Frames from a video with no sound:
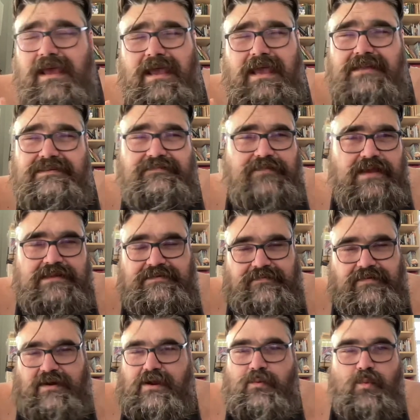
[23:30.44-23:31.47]
it's
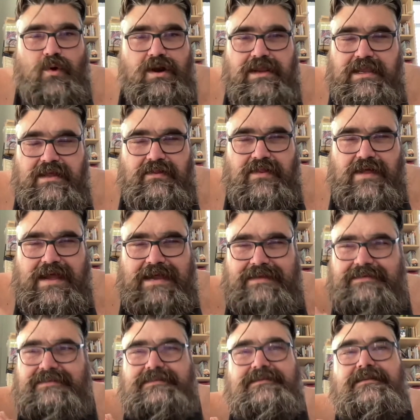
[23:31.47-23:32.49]
very working
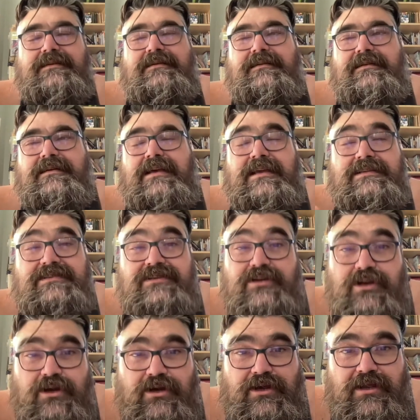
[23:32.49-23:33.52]
class. It's
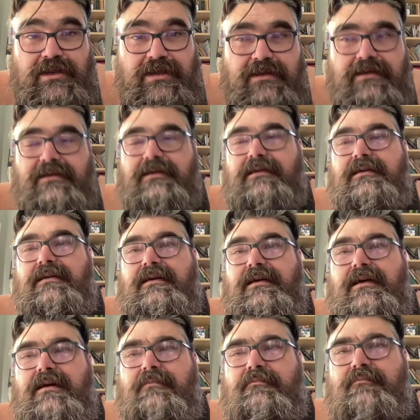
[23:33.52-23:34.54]
good.
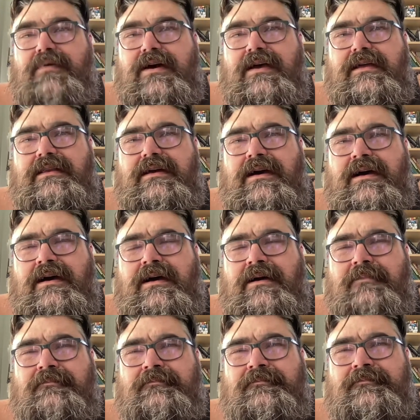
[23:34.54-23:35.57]
But,
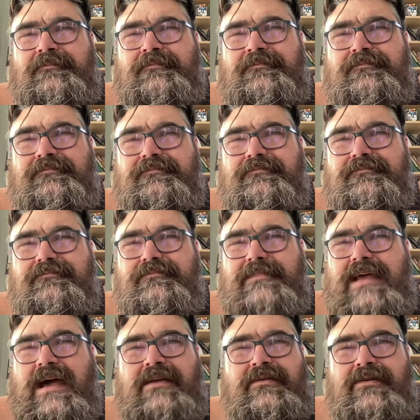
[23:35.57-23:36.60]

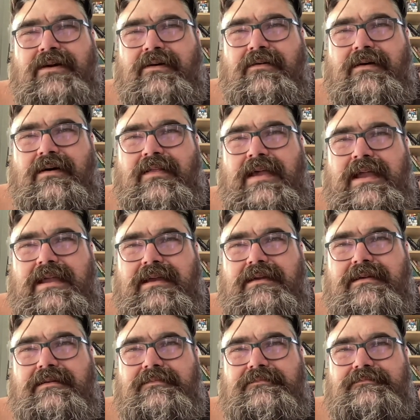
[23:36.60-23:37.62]
I don't know, like,
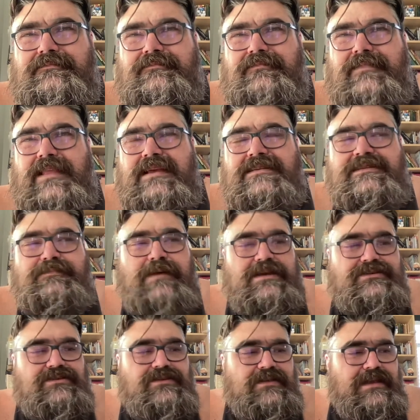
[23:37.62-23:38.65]

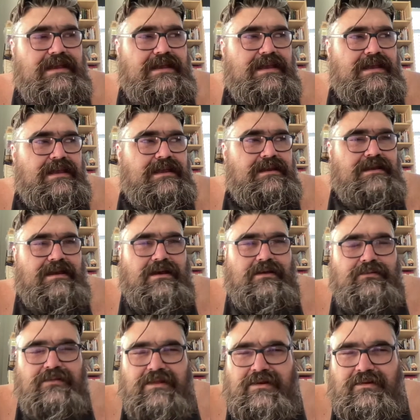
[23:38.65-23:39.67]
especially in a
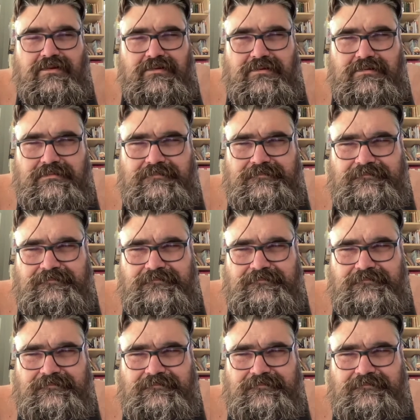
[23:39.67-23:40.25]
little